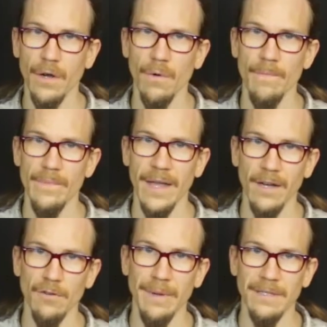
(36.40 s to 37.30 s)
know
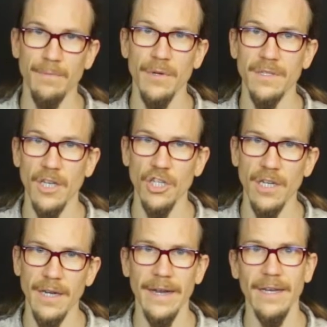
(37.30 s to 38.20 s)
how to best
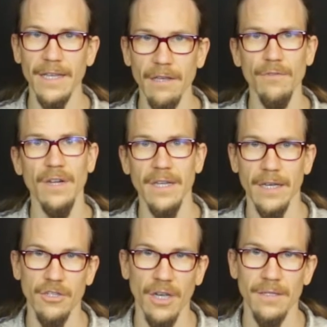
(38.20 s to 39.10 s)
position and evenly
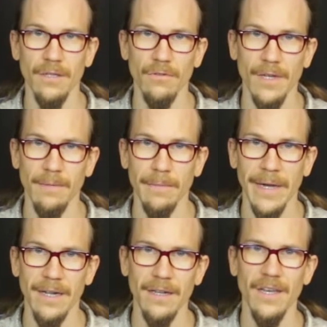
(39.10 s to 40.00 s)
adjust your double
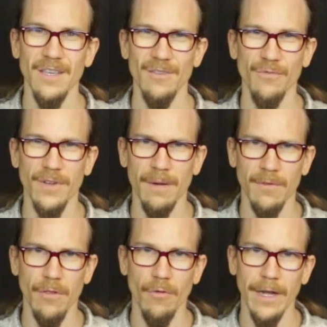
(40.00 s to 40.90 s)
pedal, you've
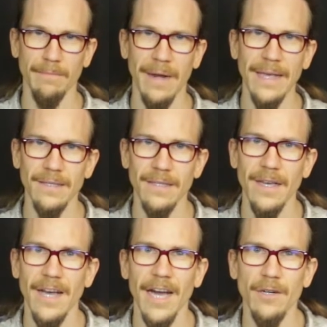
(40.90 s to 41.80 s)
come to the right place,
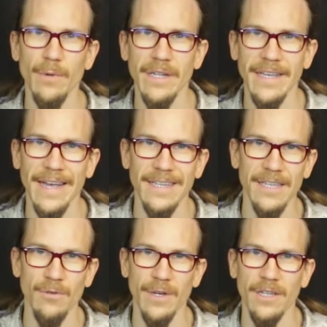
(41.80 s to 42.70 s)
and we'll get
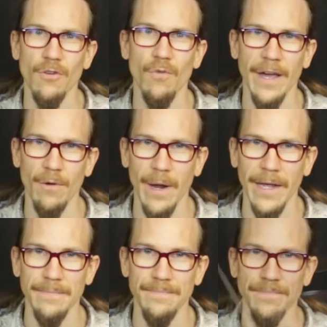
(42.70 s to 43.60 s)
into it right away.